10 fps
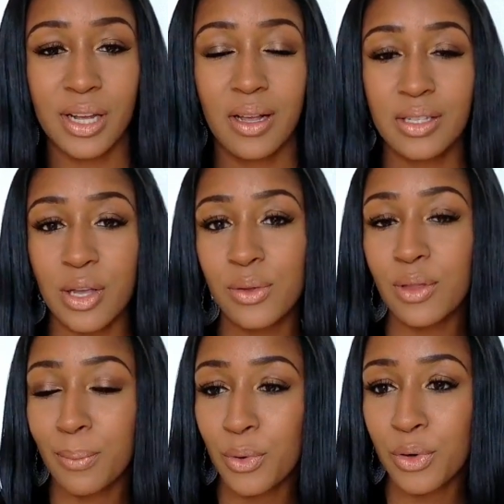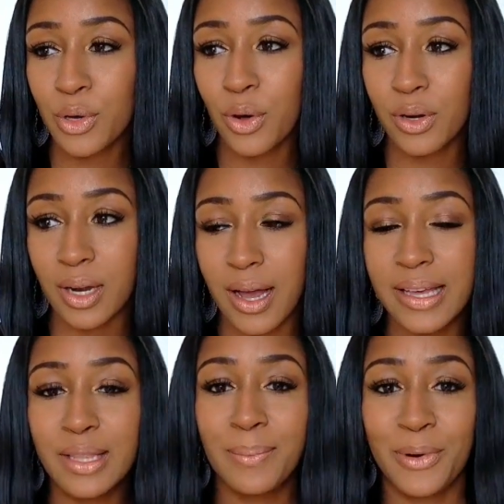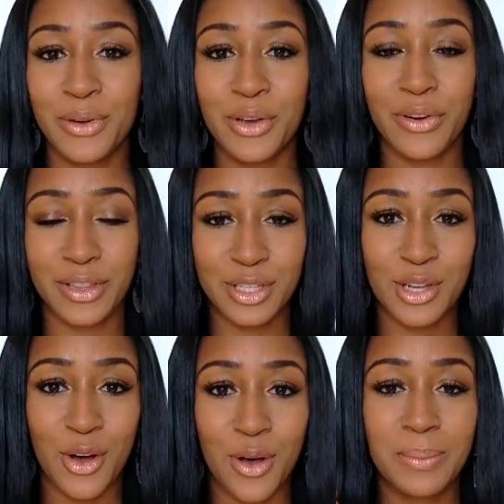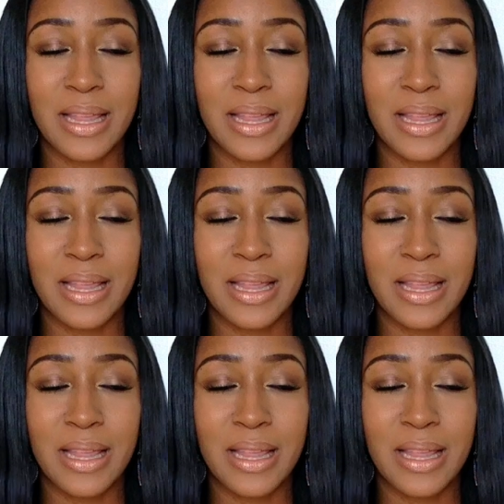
So the more you're online, the more you're at the top,